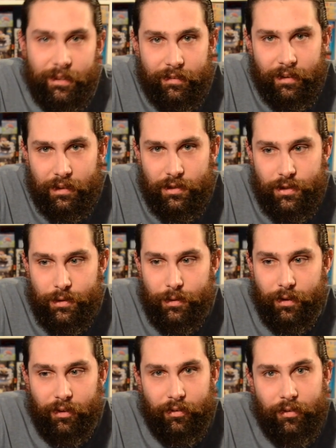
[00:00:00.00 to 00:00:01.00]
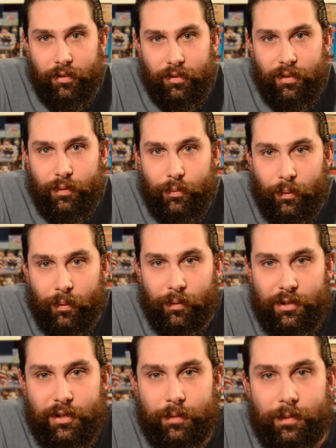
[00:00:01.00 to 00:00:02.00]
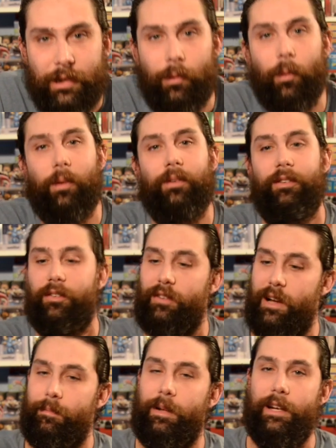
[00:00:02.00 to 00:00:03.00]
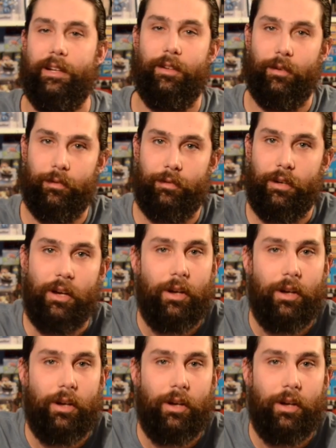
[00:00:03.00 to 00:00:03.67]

it's like a shooter on 64, which could be cool because there's not many of those.